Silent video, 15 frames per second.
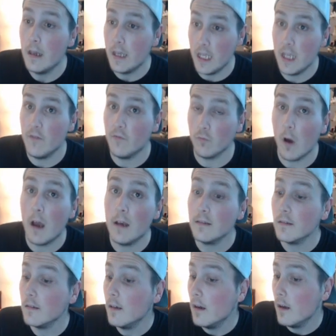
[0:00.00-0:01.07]
if
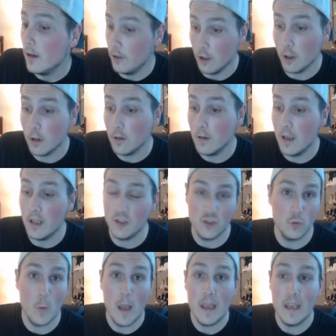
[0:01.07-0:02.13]
rosin dirt and
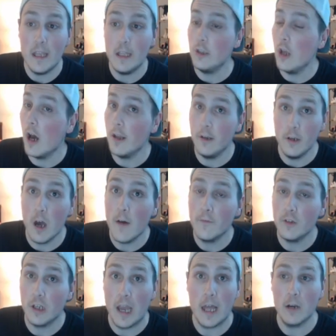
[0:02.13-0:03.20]
sweat is enough
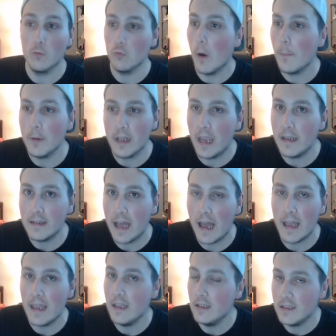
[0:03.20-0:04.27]
to kind of replicate
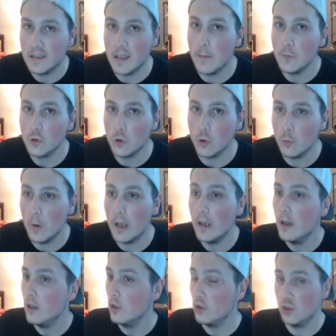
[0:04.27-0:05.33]
that in some sort of way
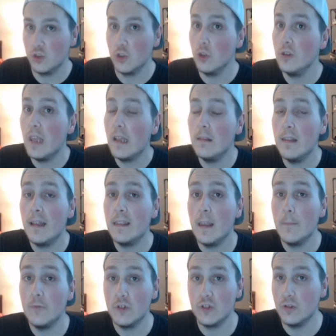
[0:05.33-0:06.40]
should they let
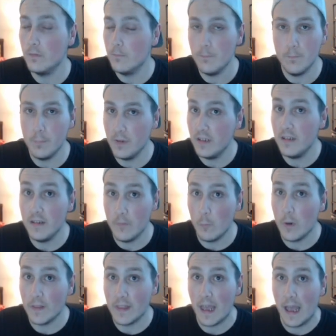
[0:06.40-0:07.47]
them just be
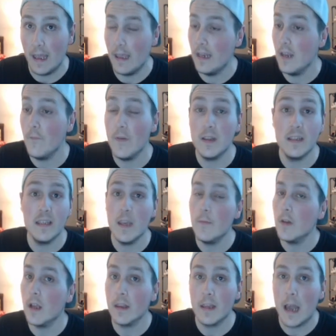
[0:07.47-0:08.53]
with that? And if it's
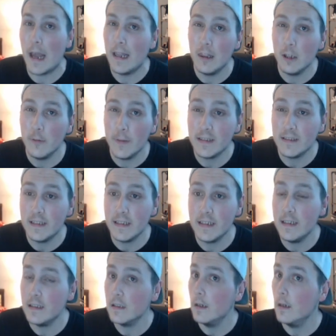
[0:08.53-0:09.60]
giving a tiny little bit of
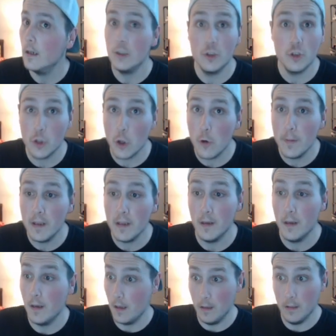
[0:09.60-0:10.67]
stickiness, so be it.
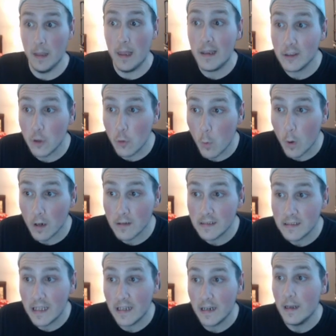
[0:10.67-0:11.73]
Like the word
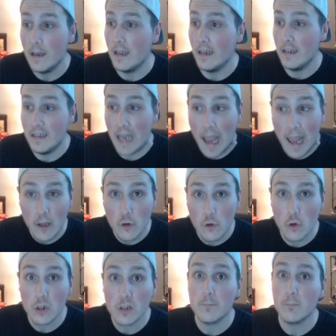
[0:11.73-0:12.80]
said,
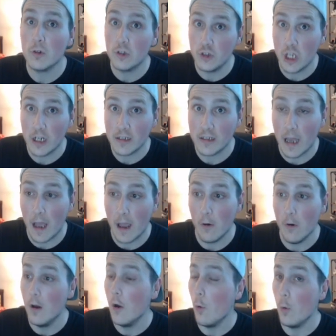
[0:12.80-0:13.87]
dangerous
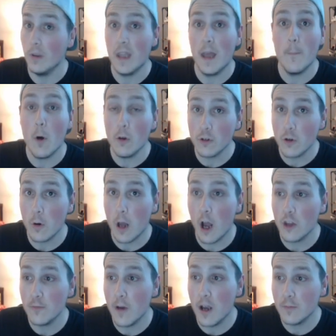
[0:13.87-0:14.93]
projectile. When that ball is going
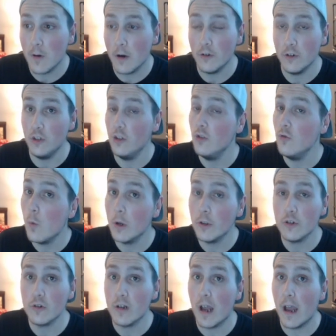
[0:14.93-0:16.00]
100 miles per hour, do you want
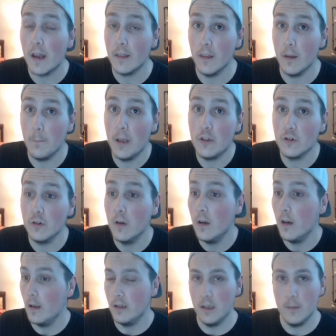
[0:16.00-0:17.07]
your guy, the pitcher,
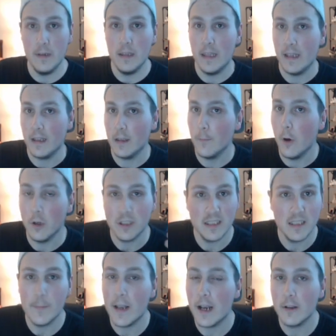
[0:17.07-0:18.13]
to be like the ball
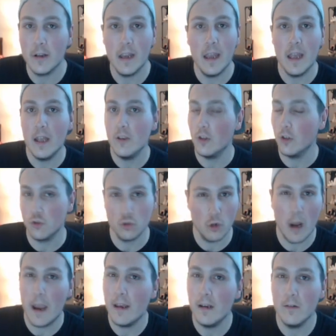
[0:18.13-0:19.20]
slipping out of their hand, they're
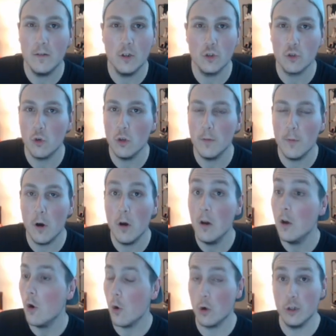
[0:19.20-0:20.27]
trying to control the ball,
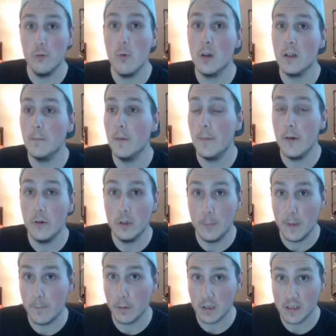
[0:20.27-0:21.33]
or do you want them to be able to
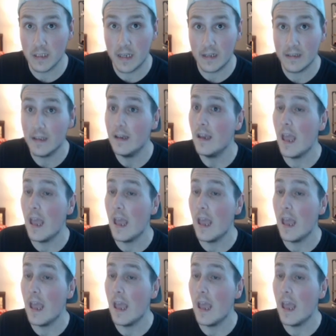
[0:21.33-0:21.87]
be precise?